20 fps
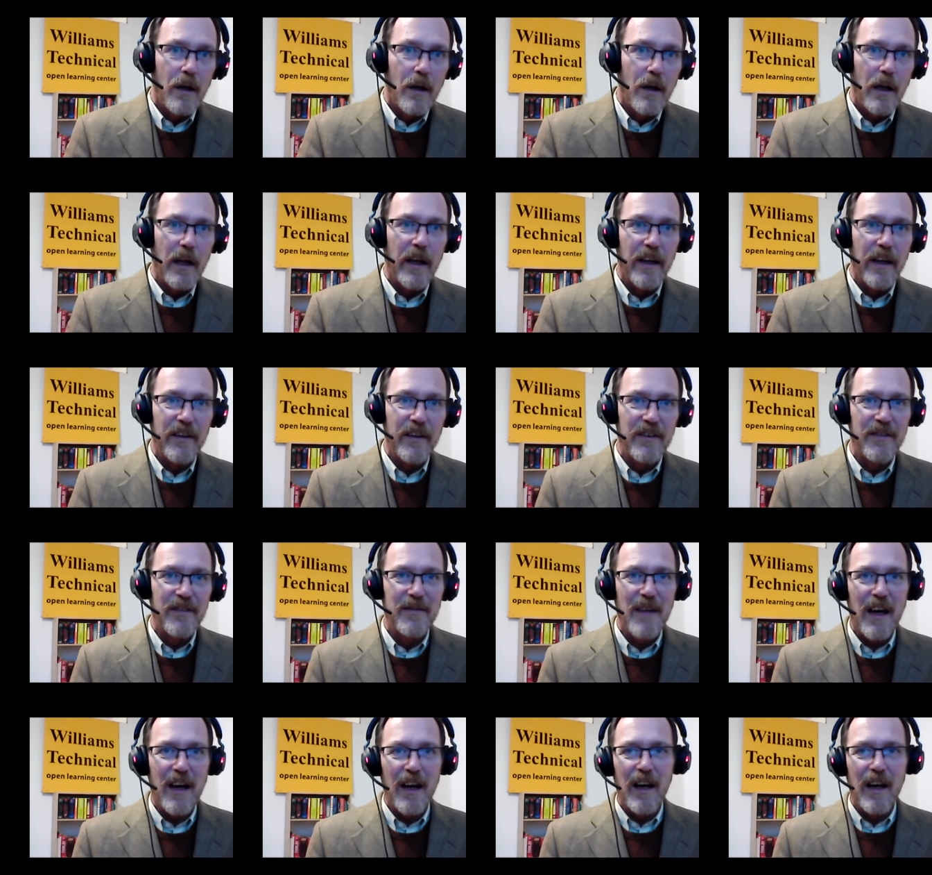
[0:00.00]
And
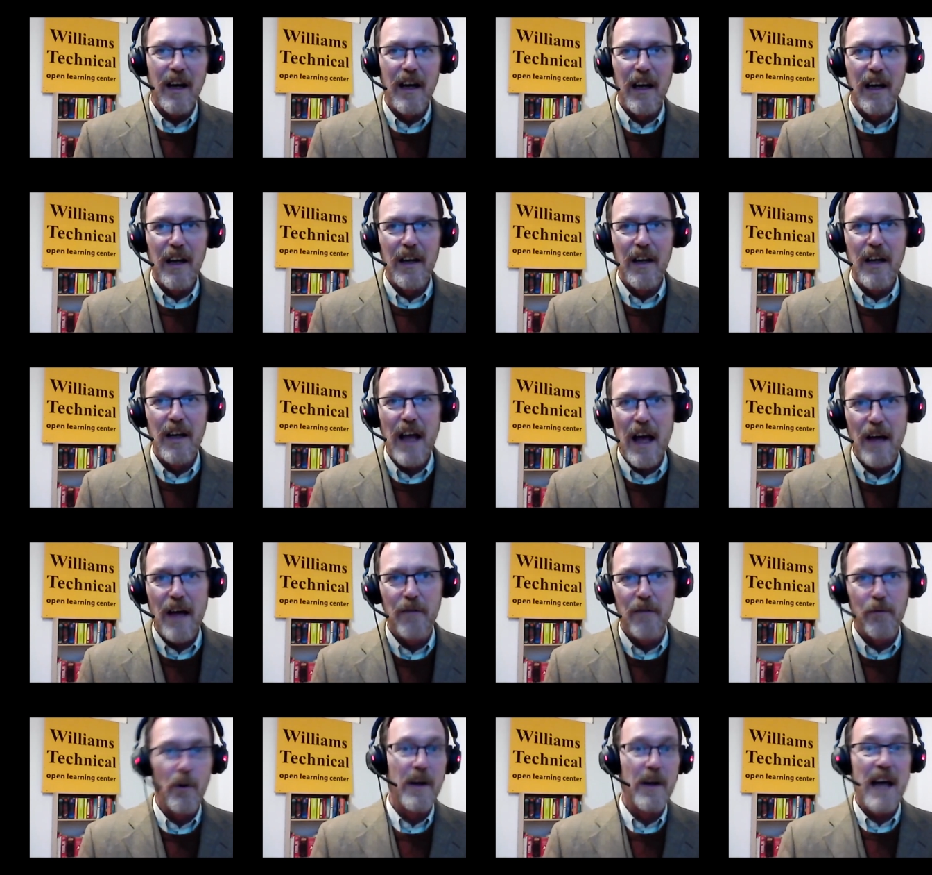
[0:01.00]

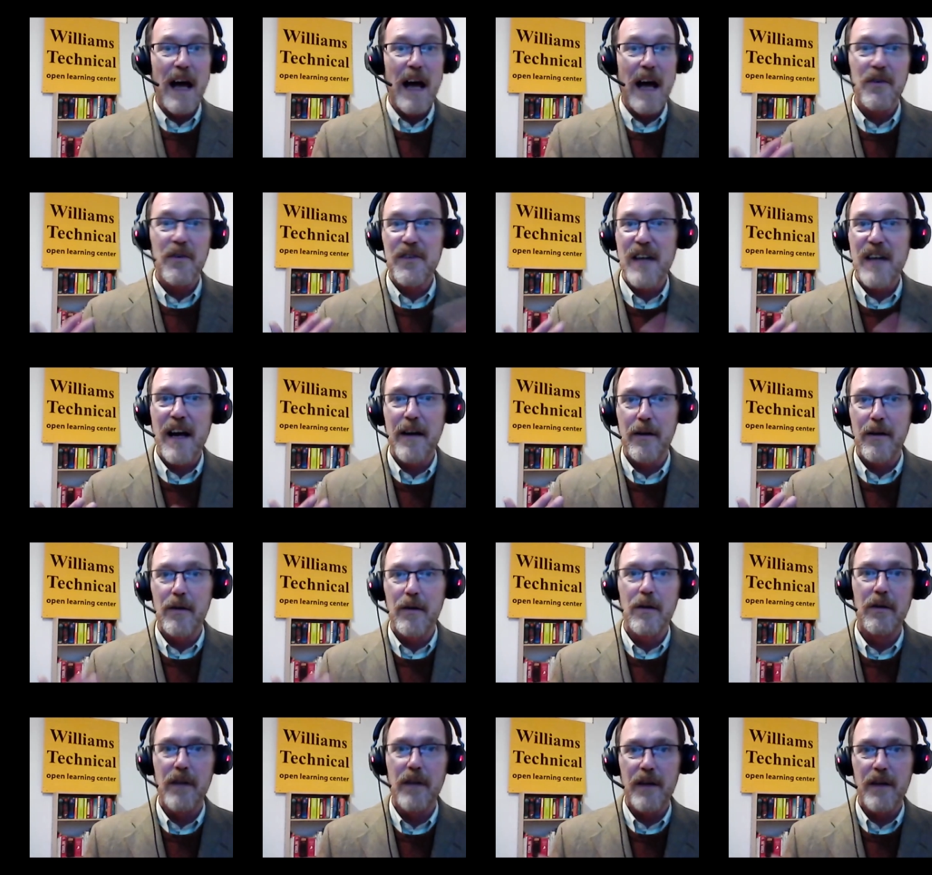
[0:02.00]
for an outsider
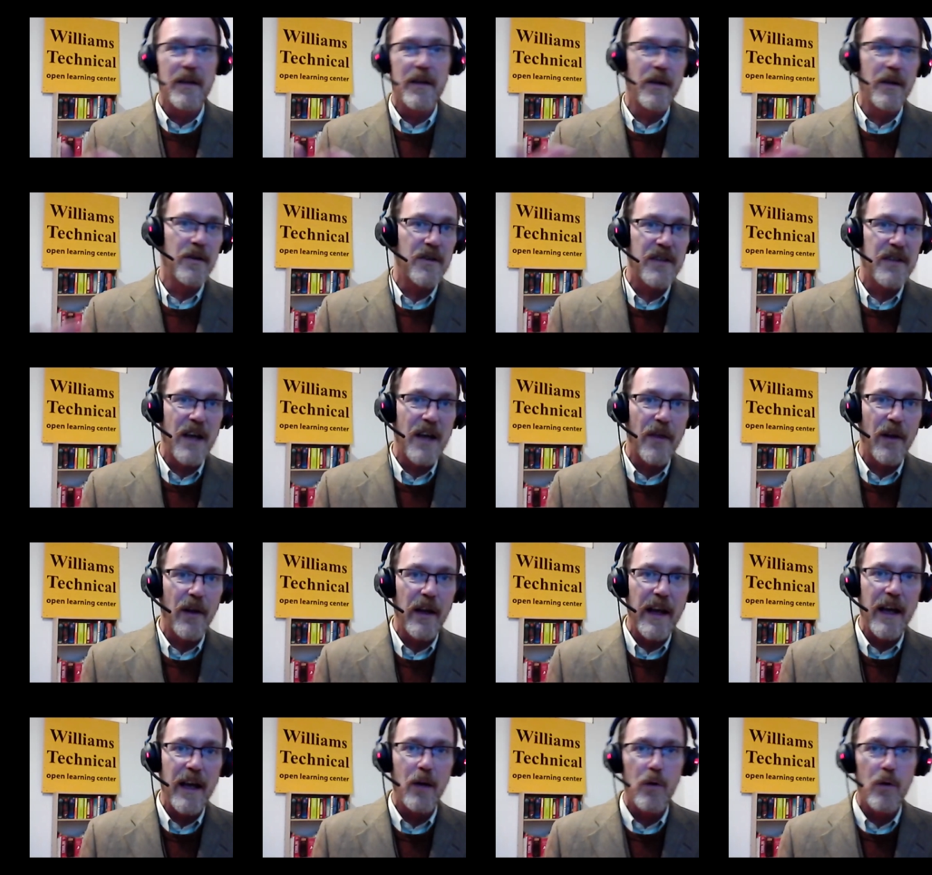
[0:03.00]
who doesn't understand the
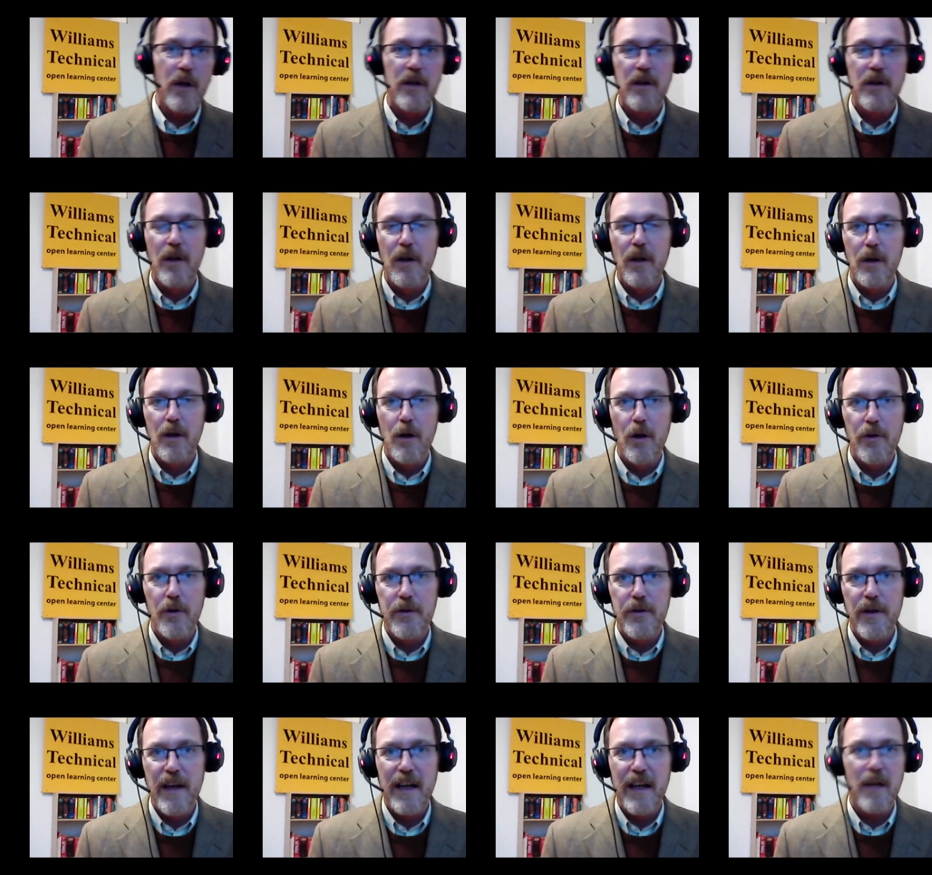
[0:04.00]
language and the
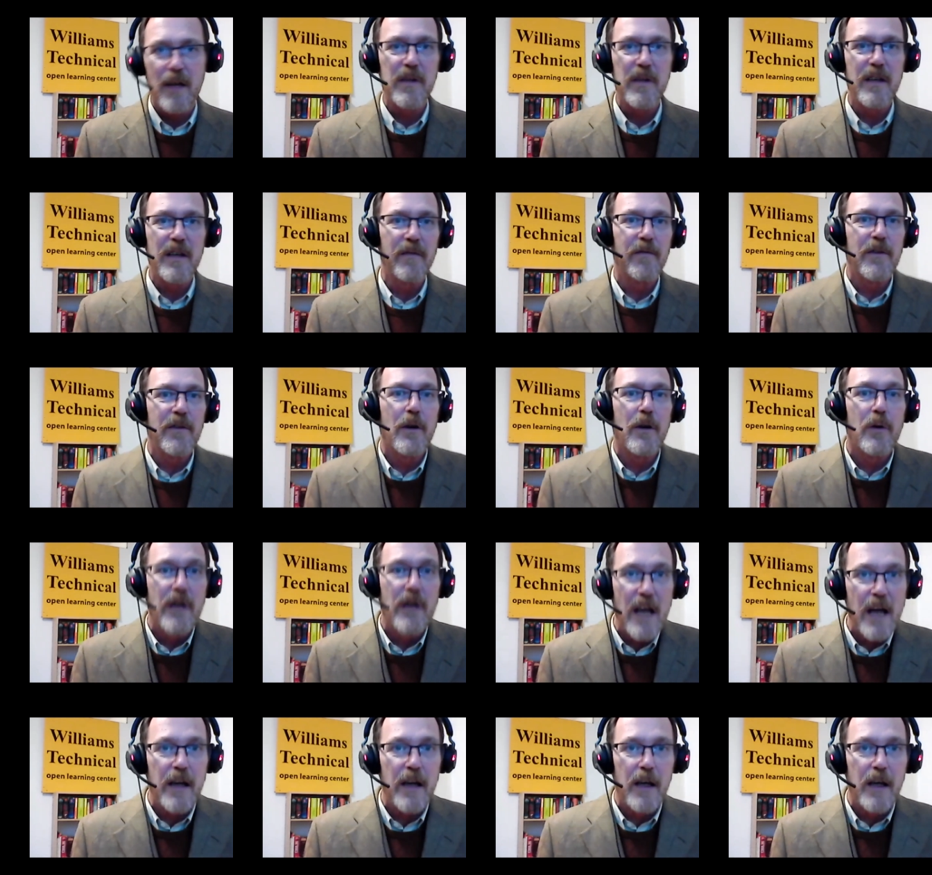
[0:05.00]
culture, that can be
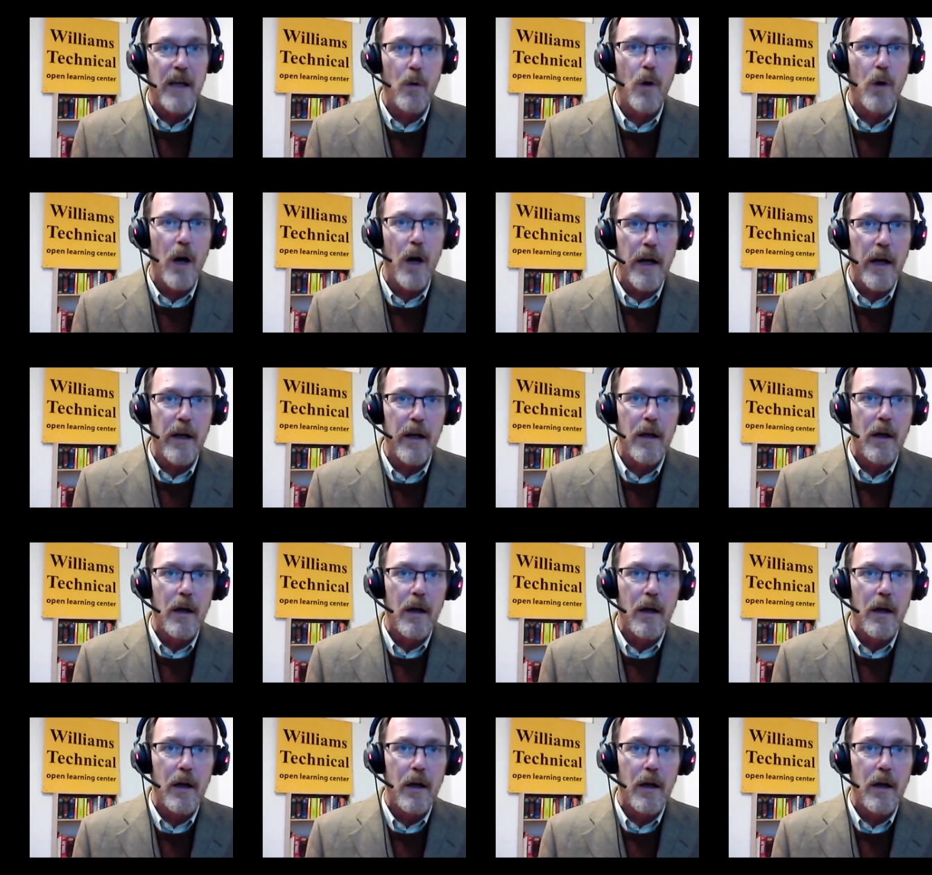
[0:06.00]
infuriating, right?